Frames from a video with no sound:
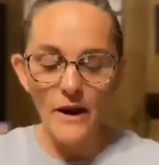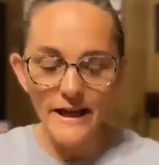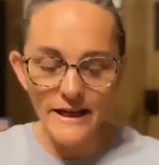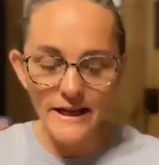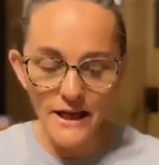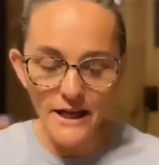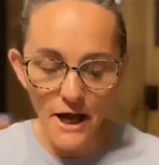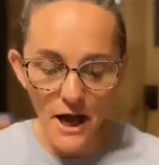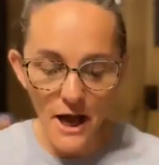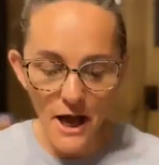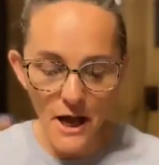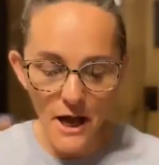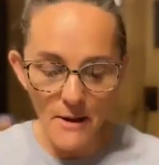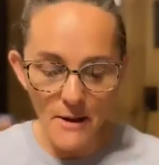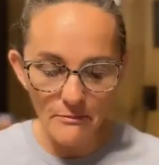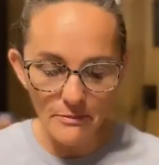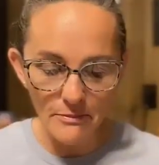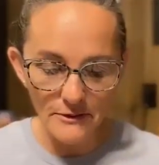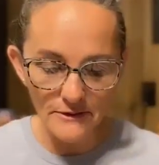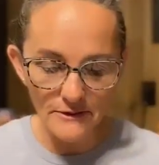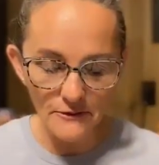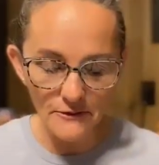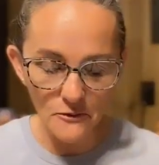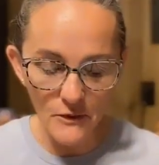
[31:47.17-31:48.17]
Wake
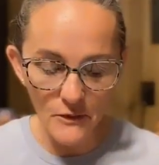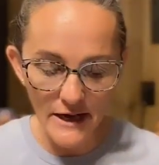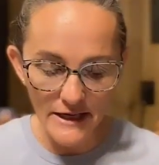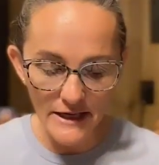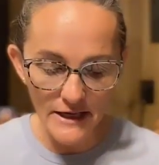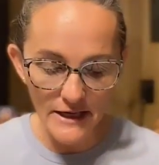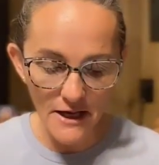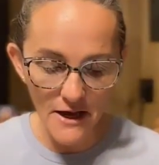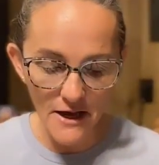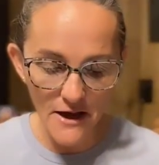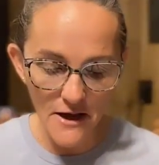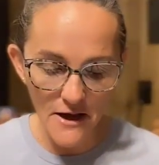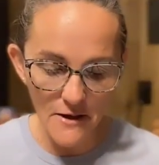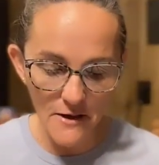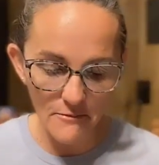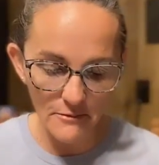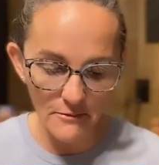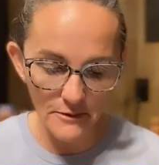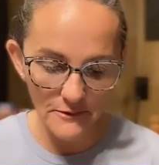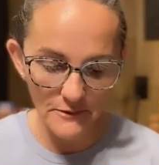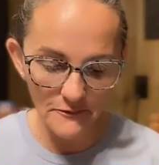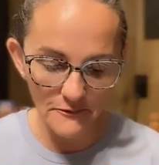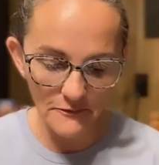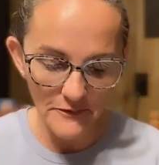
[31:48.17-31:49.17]
up, wake up.